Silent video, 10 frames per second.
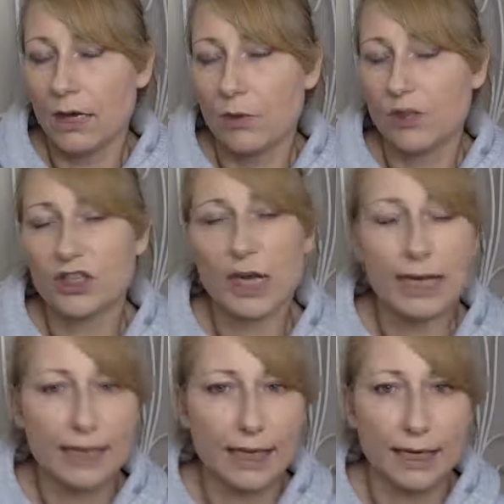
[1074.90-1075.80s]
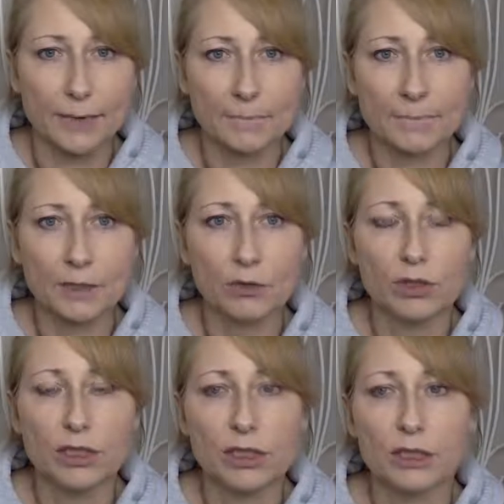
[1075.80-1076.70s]
with childcare, you know,
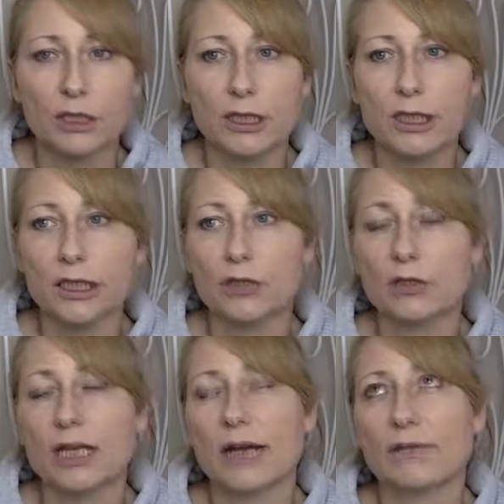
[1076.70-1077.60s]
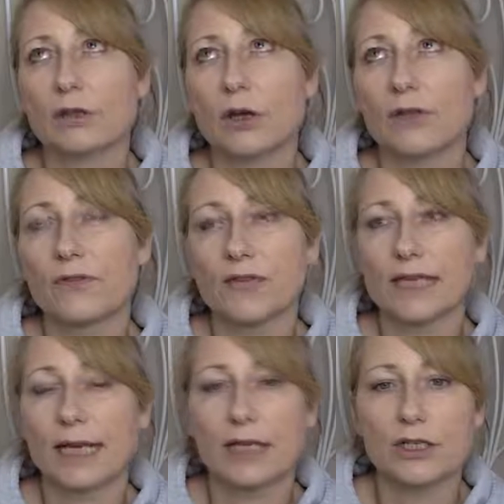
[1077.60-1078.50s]
you need, you need, you just haven't got the
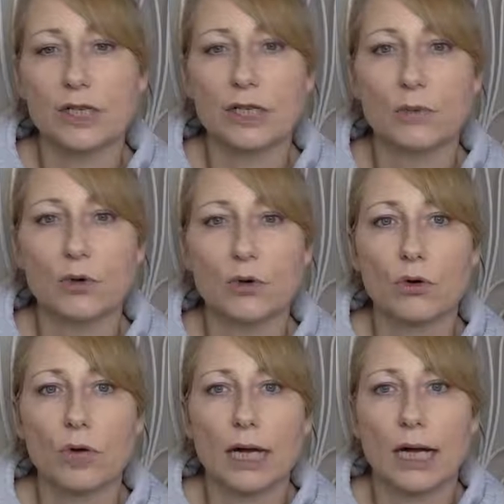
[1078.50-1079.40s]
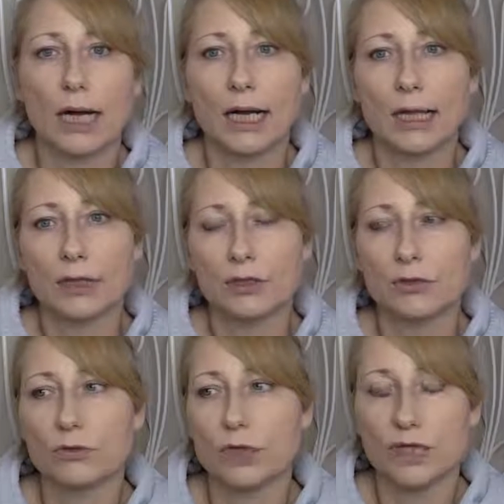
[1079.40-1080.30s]
physical energy anymore and
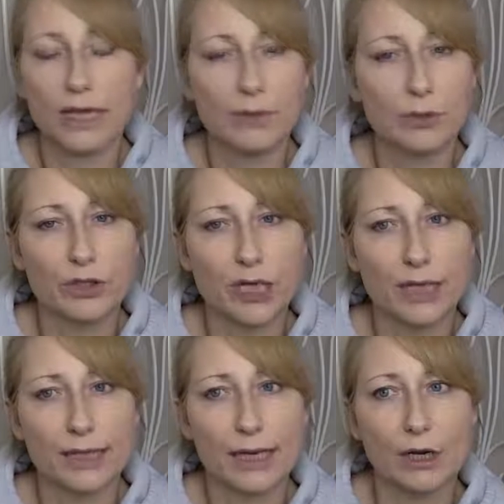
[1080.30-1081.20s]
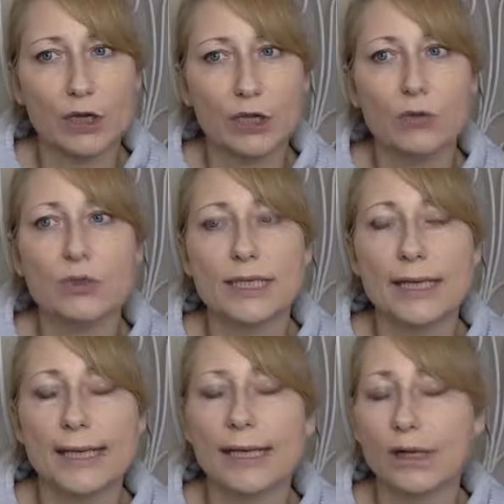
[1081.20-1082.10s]
you need help with childcare? Are you
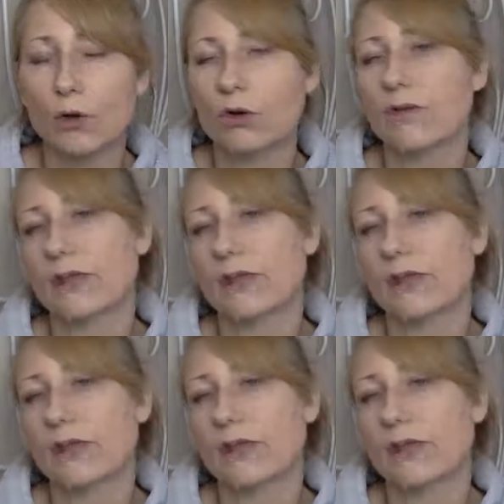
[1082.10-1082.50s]
taking all of the